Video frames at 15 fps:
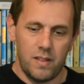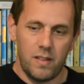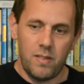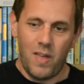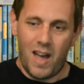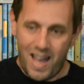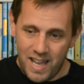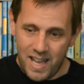
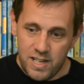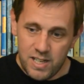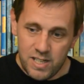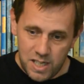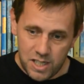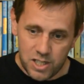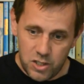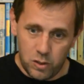that
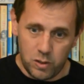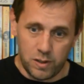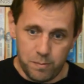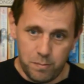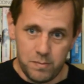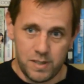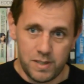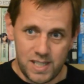initial
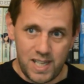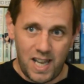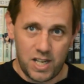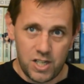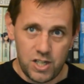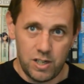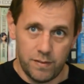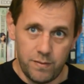
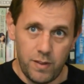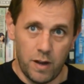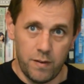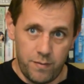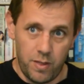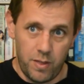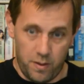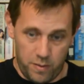section
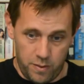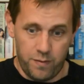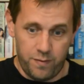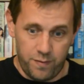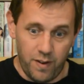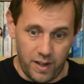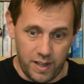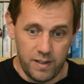of the
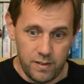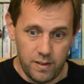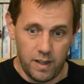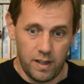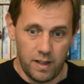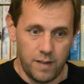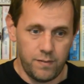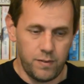fight,
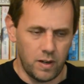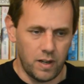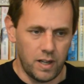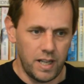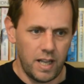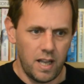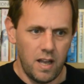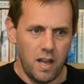if you
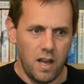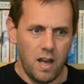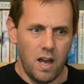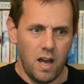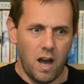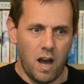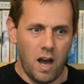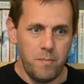like,
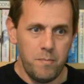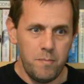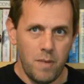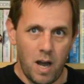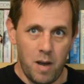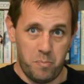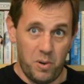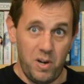I'm
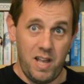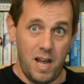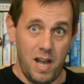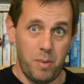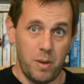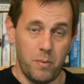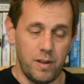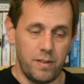pretty
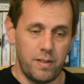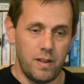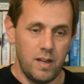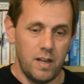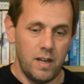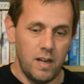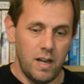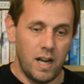happy with.
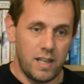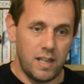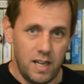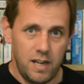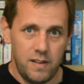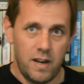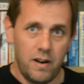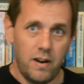I can
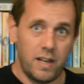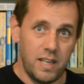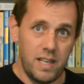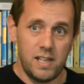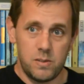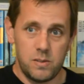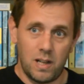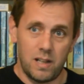get in there, I can
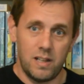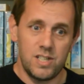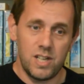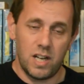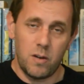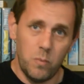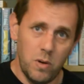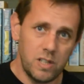get to a clinch, I
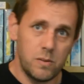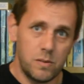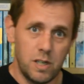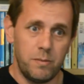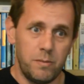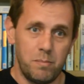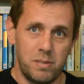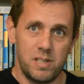can work to a
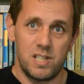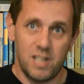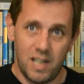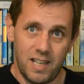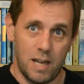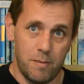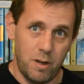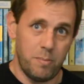dominant position, I
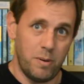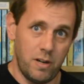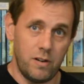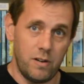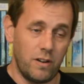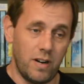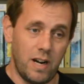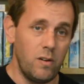can get my opponent
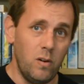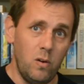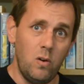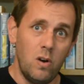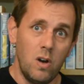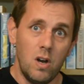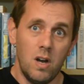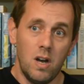on the ground,
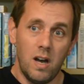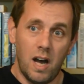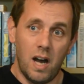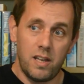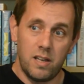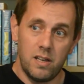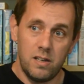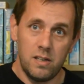or I
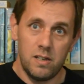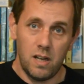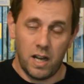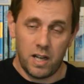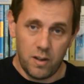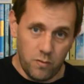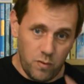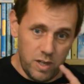can
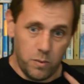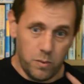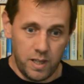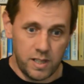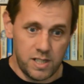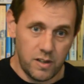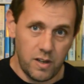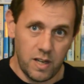read what
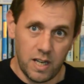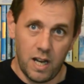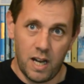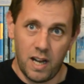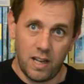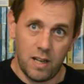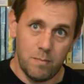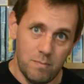they're doing and
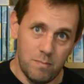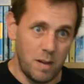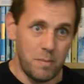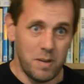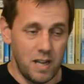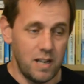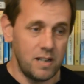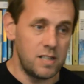I can
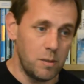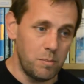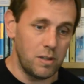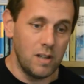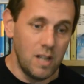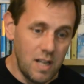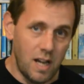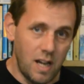maybe hit a
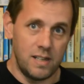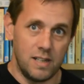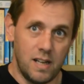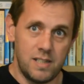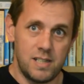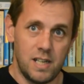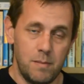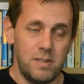double and
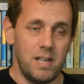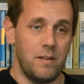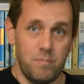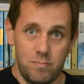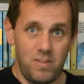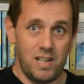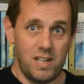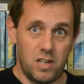take them down.
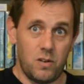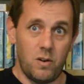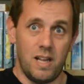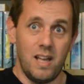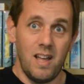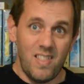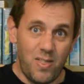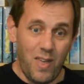That's
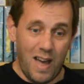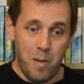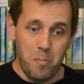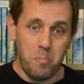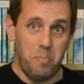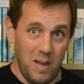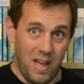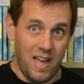great.
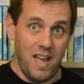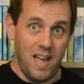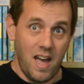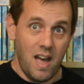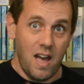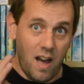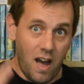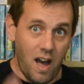That bit
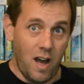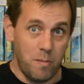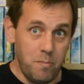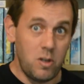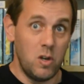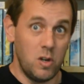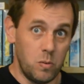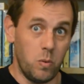
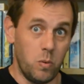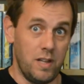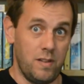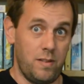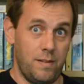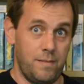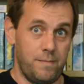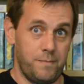I'm good
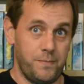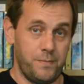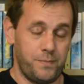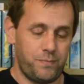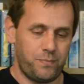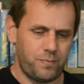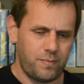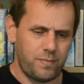with.
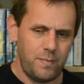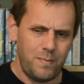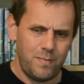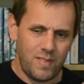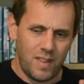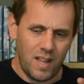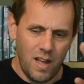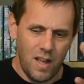
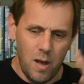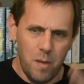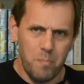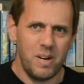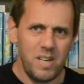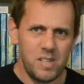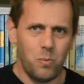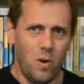
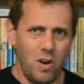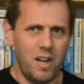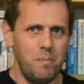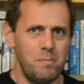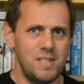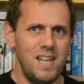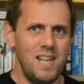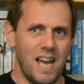But it's what
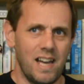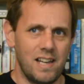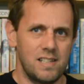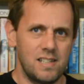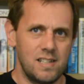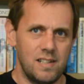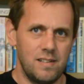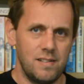comes
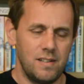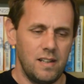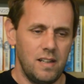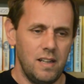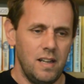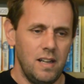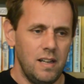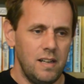next.
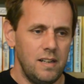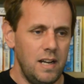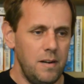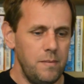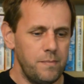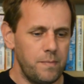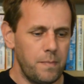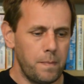
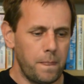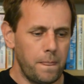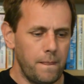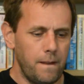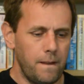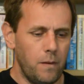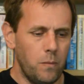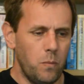Now,
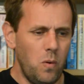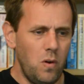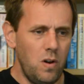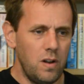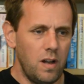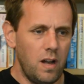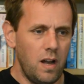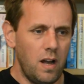
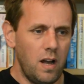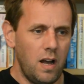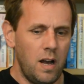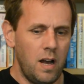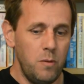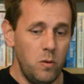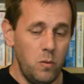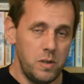what
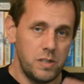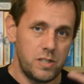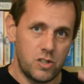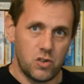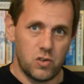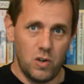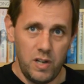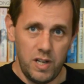I'm always
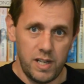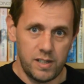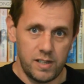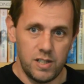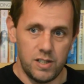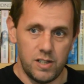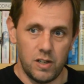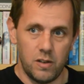trying
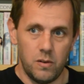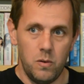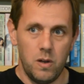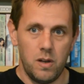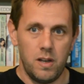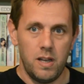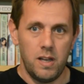to do